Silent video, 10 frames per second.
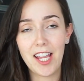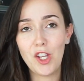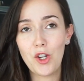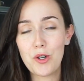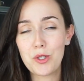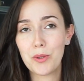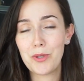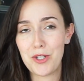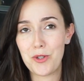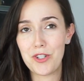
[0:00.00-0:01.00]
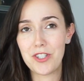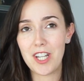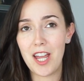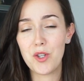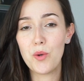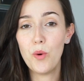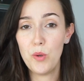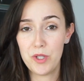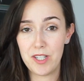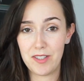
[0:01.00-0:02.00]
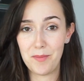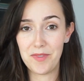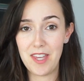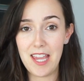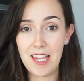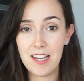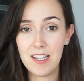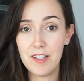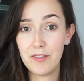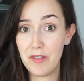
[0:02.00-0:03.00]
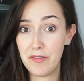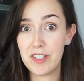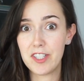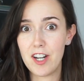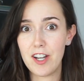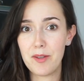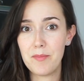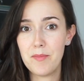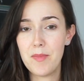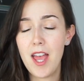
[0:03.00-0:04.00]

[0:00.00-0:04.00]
You go to a restaurant and you order something for the first time,